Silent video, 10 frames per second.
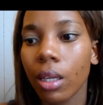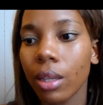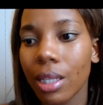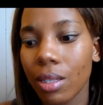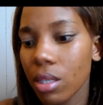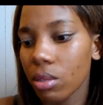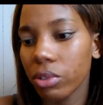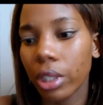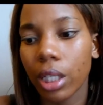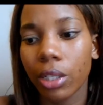this is a
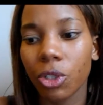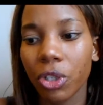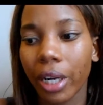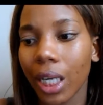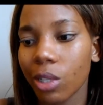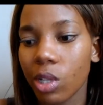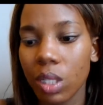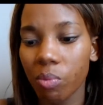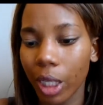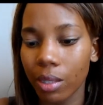really good trick.
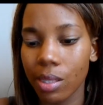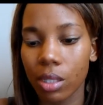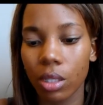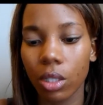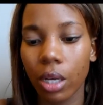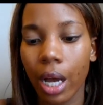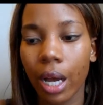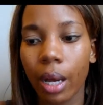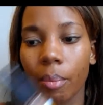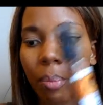Just mix
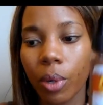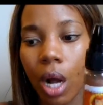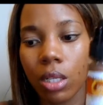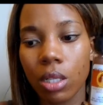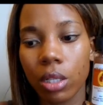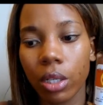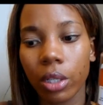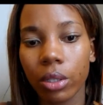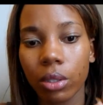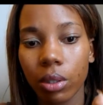
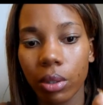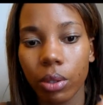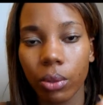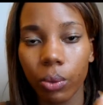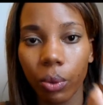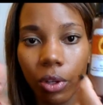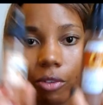bronzer with your